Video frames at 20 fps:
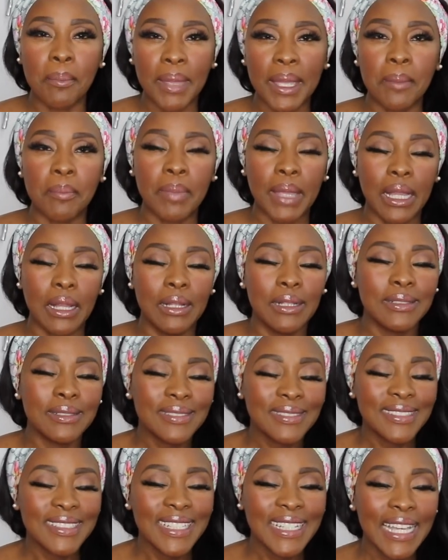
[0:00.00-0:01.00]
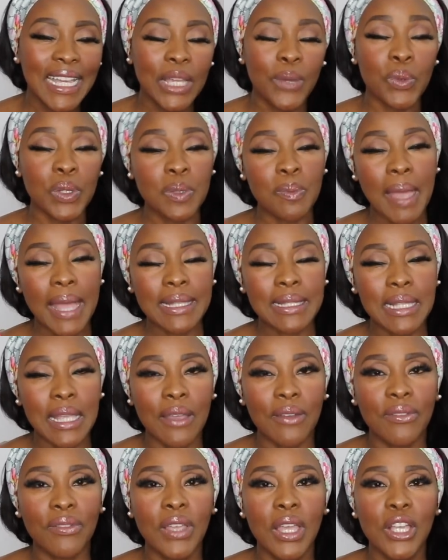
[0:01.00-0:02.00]
big bill. It was
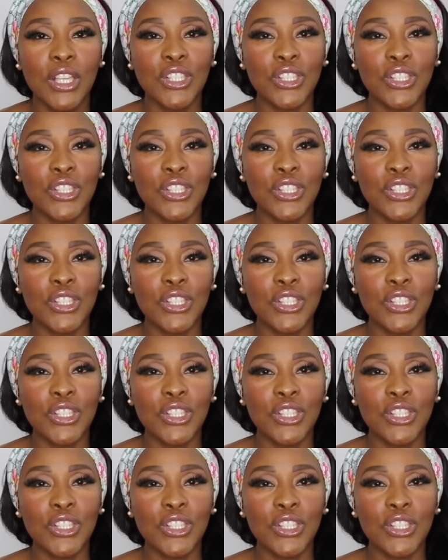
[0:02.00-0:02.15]
massive.